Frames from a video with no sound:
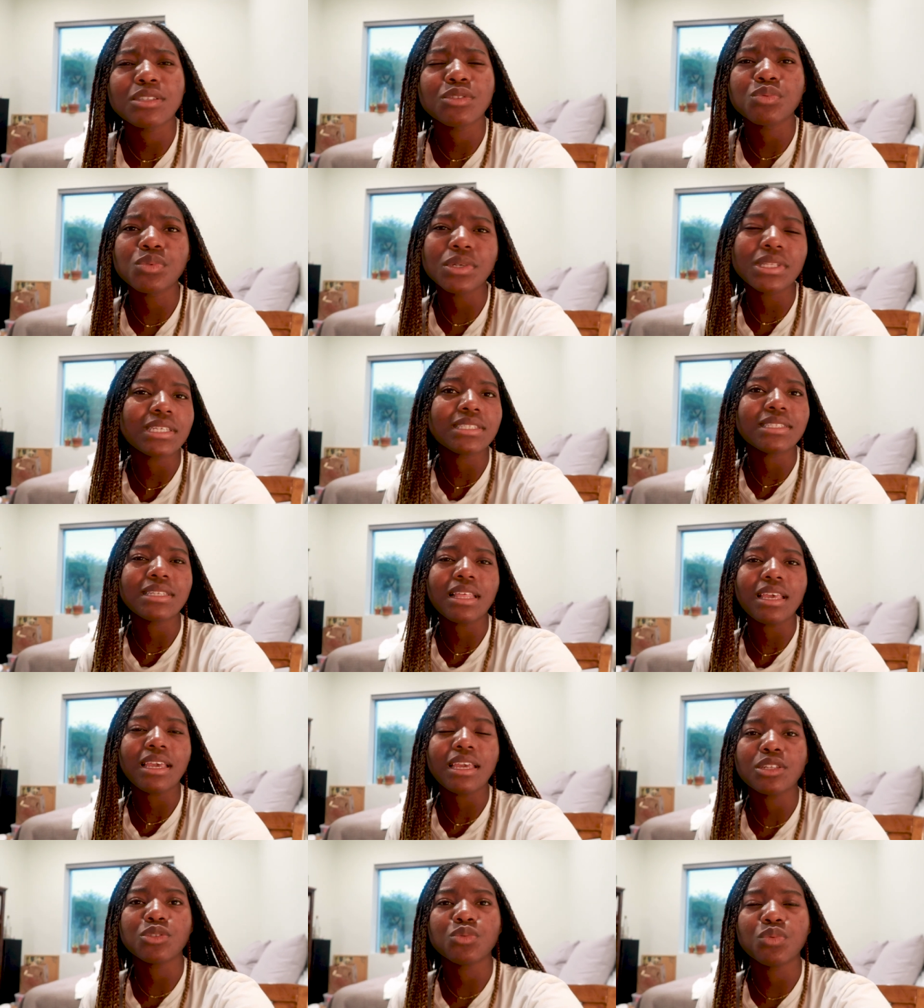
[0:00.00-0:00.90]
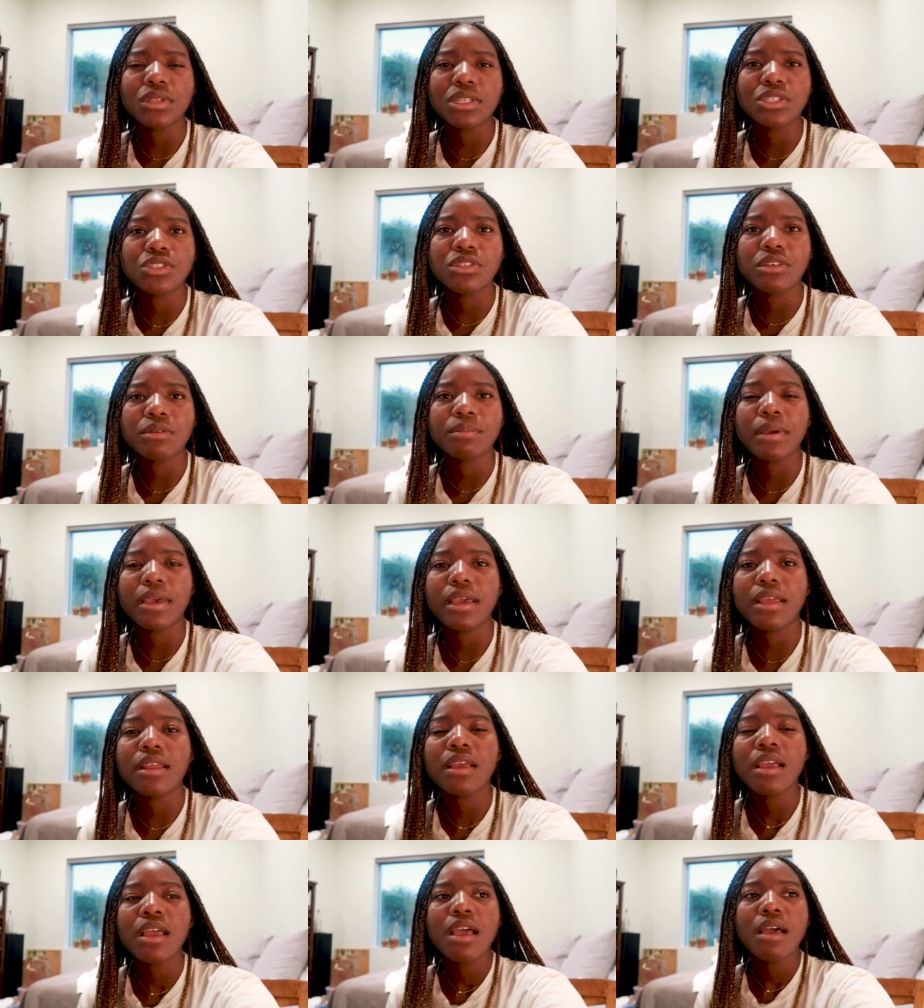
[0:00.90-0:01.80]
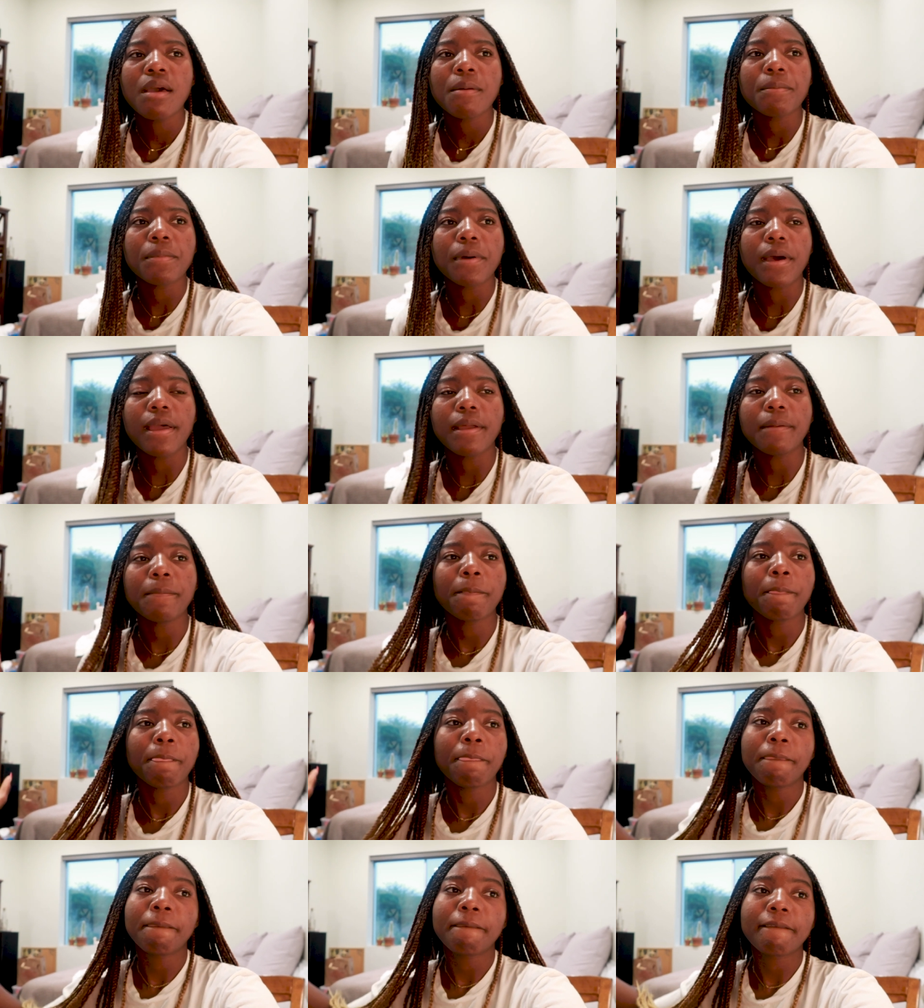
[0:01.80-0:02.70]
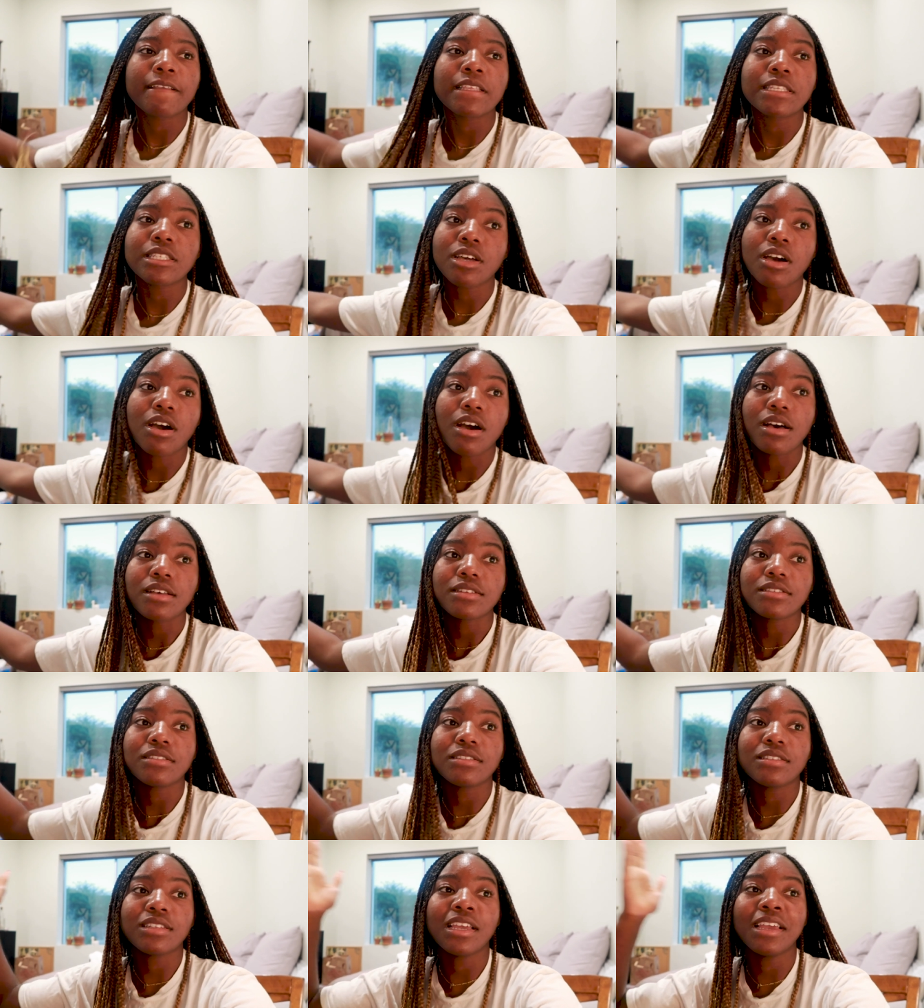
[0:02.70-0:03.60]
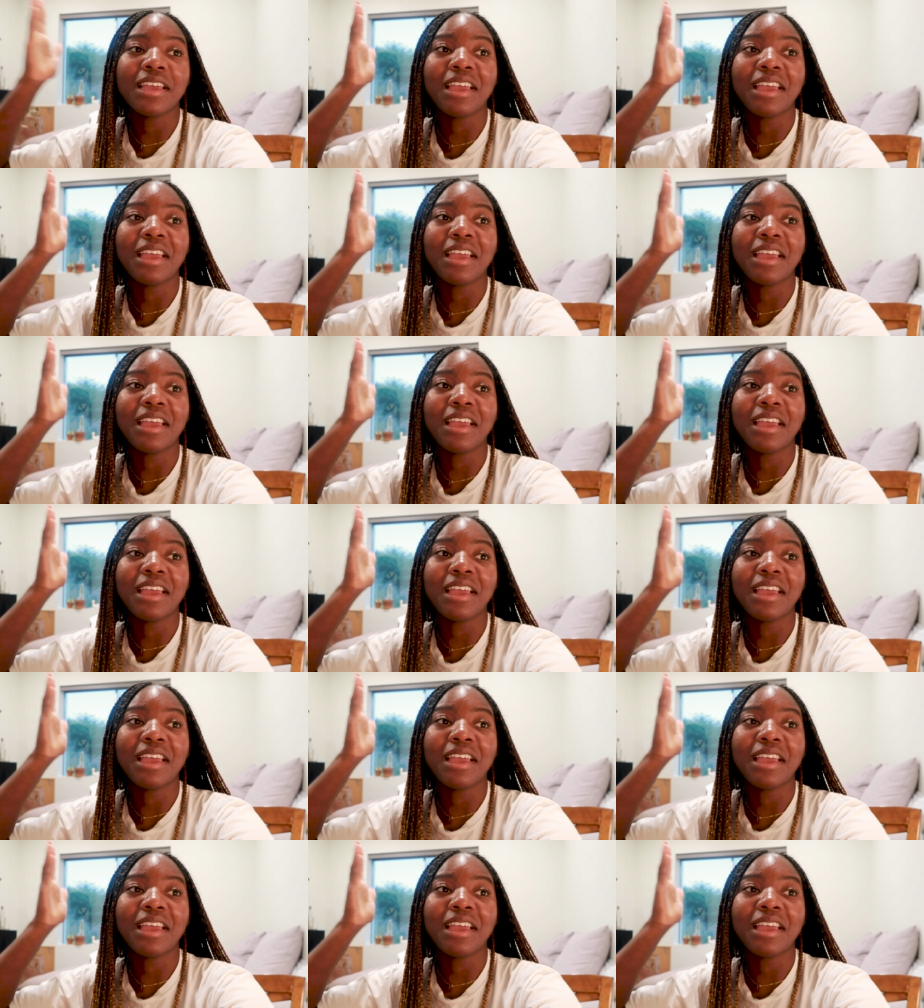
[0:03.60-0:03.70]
It's really silly. It's really stupid. But it's caused